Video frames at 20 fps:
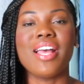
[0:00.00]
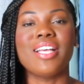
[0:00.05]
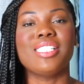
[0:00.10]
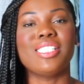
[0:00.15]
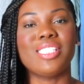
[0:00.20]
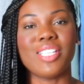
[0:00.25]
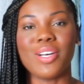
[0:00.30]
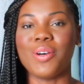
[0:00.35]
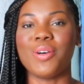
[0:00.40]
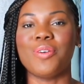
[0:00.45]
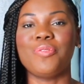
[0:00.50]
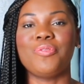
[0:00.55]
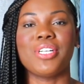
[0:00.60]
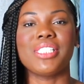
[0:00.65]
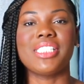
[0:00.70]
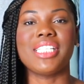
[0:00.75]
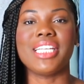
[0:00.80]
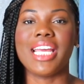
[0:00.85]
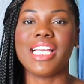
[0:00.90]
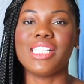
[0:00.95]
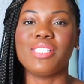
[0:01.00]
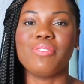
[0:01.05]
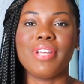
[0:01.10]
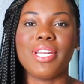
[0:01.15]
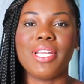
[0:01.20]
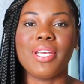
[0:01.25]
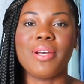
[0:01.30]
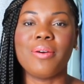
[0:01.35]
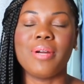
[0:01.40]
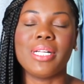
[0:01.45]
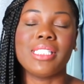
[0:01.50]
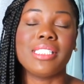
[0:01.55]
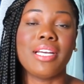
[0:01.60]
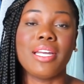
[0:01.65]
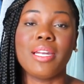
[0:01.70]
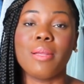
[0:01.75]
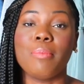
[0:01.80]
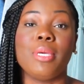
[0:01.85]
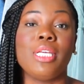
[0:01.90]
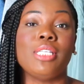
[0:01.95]
So for today's video, it's
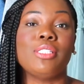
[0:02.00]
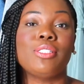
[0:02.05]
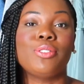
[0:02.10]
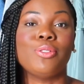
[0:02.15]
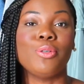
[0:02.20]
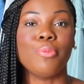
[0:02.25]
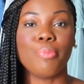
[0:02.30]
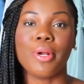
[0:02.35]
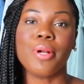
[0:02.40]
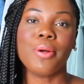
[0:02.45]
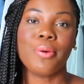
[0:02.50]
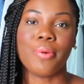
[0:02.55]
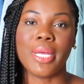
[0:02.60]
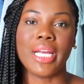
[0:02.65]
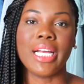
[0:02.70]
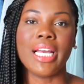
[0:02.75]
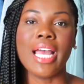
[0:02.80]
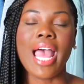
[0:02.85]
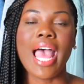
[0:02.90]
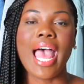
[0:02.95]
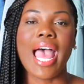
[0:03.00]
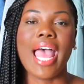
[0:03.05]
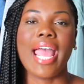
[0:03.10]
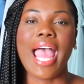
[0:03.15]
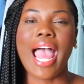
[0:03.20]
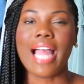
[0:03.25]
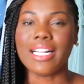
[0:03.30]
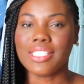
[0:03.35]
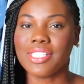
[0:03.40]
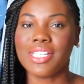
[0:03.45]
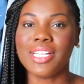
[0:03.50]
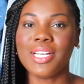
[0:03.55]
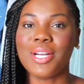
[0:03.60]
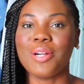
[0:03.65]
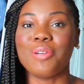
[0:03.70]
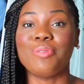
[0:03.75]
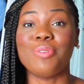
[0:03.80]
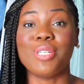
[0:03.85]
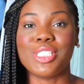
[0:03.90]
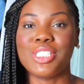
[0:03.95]
gonna be super quick. I actually
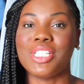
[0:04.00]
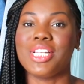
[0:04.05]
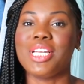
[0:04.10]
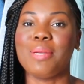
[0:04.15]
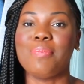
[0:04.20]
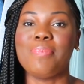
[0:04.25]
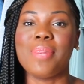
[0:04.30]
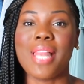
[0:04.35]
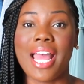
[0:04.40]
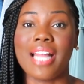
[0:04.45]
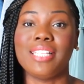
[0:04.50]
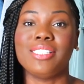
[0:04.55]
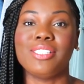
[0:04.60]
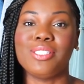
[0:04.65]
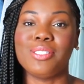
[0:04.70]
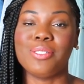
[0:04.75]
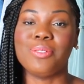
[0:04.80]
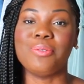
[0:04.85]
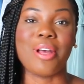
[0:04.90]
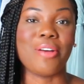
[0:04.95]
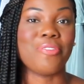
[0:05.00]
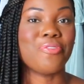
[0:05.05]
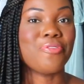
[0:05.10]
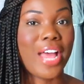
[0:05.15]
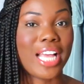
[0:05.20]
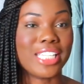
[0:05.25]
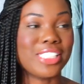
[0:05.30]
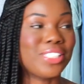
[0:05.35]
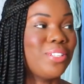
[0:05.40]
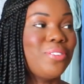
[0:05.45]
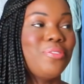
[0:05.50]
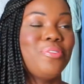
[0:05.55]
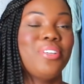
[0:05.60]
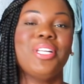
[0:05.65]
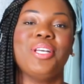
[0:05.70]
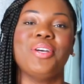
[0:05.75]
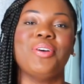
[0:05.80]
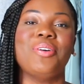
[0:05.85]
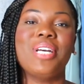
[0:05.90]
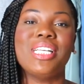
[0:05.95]
originally planned to do a fashion
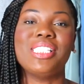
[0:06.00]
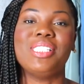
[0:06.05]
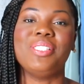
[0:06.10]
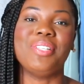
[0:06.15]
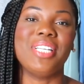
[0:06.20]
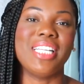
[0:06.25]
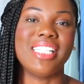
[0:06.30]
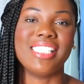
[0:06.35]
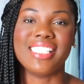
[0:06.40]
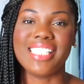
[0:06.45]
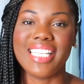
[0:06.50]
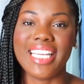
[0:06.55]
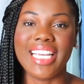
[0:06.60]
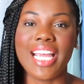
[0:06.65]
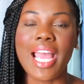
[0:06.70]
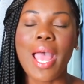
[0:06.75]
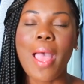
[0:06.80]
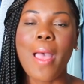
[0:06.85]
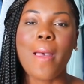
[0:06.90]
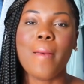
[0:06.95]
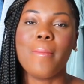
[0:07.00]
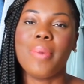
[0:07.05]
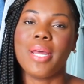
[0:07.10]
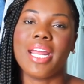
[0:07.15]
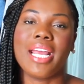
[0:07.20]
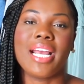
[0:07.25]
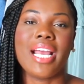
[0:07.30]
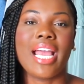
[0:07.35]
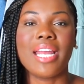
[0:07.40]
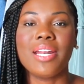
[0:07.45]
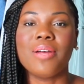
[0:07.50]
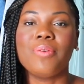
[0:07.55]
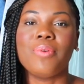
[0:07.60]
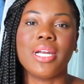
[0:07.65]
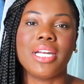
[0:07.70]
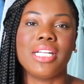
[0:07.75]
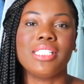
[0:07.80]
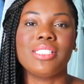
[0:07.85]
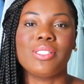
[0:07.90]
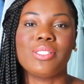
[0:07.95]
video, as you can see, but I kind of
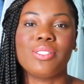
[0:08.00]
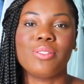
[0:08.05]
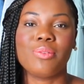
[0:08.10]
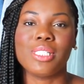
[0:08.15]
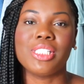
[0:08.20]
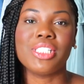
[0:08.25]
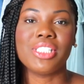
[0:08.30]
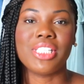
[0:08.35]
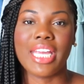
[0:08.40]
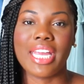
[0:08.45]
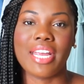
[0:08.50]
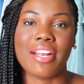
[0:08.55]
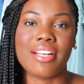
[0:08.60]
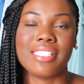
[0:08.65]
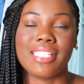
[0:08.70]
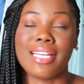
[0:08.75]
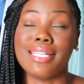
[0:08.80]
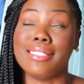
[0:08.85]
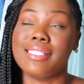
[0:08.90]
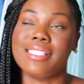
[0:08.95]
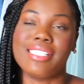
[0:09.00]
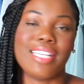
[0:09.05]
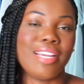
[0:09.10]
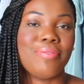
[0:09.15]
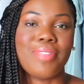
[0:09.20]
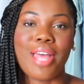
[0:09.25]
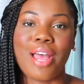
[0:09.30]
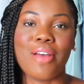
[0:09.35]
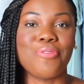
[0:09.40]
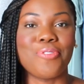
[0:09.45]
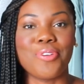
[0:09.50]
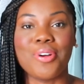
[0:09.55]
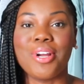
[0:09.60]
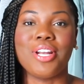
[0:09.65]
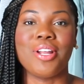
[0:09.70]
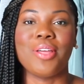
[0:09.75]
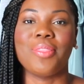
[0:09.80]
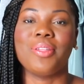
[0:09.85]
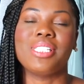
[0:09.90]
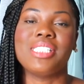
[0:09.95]
wanted to switch gears and save that for
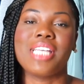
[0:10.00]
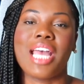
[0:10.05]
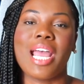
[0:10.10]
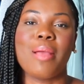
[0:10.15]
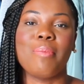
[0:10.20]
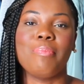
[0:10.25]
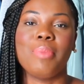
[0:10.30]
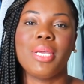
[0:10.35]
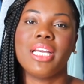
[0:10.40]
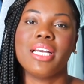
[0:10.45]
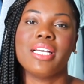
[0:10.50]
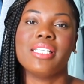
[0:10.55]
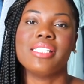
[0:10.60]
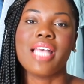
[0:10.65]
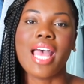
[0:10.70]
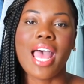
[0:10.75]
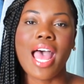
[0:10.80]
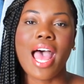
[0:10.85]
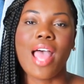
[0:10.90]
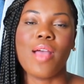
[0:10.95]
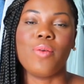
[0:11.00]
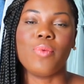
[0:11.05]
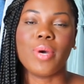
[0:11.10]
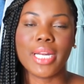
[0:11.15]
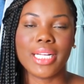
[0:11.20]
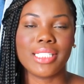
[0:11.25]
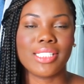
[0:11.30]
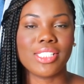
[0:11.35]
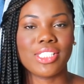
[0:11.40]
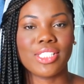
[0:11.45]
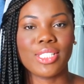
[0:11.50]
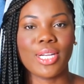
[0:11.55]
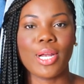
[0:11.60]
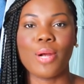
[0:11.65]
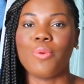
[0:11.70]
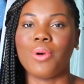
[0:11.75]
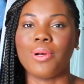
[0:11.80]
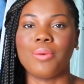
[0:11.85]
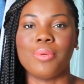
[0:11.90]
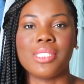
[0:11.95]
another time because I wanted to
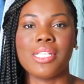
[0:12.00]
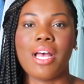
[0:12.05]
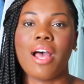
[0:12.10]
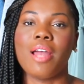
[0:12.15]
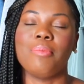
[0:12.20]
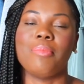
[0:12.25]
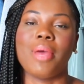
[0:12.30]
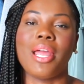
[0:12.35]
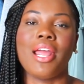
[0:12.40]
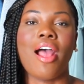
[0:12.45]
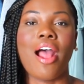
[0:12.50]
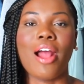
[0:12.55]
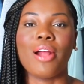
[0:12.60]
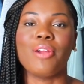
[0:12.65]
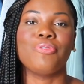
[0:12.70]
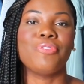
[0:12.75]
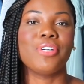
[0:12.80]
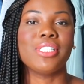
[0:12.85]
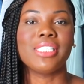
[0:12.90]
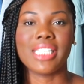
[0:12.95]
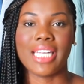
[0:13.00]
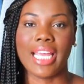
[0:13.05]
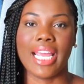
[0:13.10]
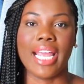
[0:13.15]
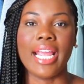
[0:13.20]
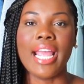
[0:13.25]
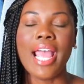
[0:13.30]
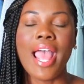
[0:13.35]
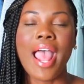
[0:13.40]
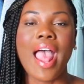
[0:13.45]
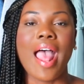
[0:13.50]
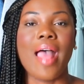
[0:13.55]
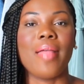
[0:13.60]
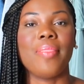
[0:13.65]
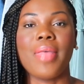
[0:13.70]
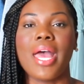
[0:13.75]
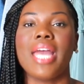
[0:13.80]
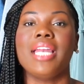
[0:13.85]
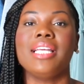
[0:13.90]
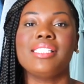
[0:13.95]
share what was on my heart for today,
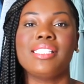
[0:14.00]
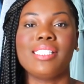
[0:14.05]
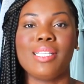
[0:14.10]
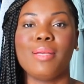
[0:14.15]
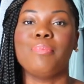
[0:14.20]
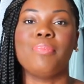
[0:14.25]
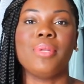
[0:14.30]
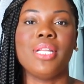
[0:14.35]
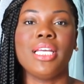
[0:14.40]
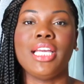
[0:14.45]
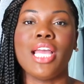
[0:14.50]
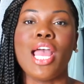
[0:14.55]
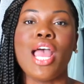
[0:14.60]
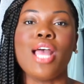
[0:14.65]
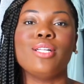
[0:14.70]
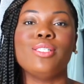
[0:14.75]
and that is simply